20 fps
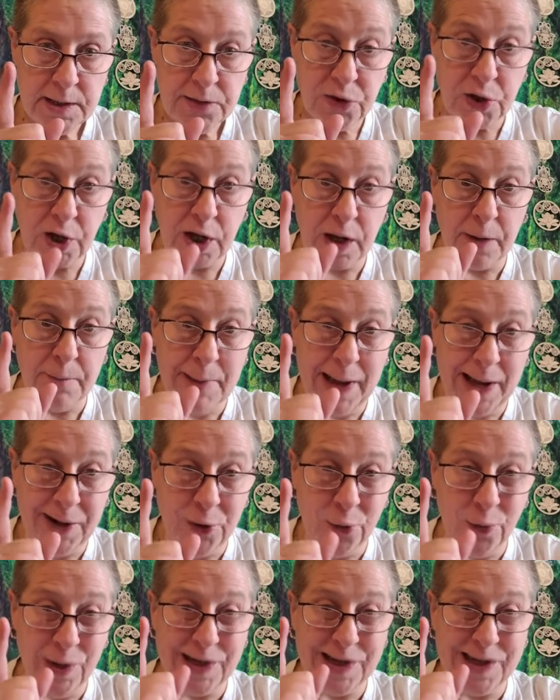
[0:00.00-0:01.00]
The
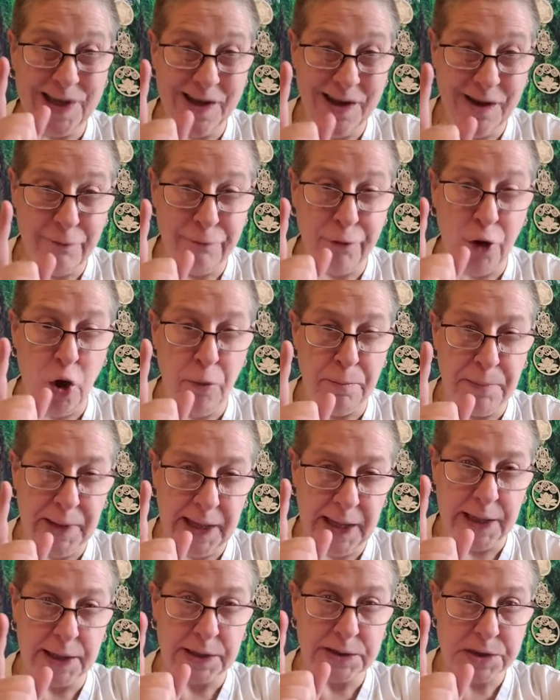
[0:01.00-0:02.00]
commander and king of all
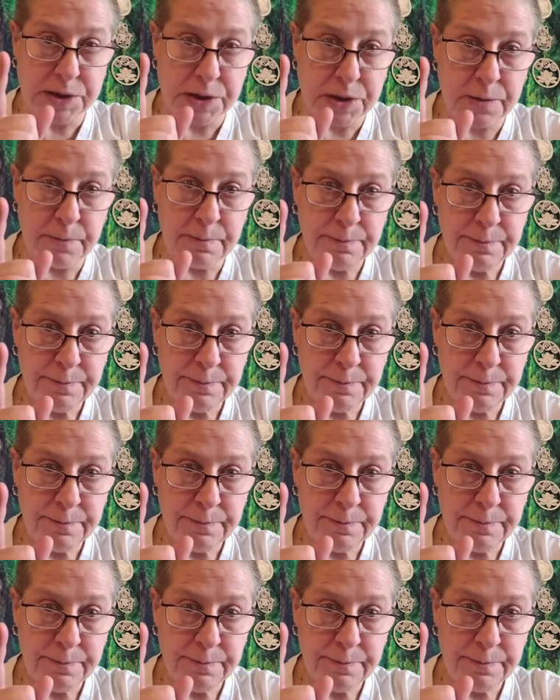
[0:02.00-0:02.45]
beings.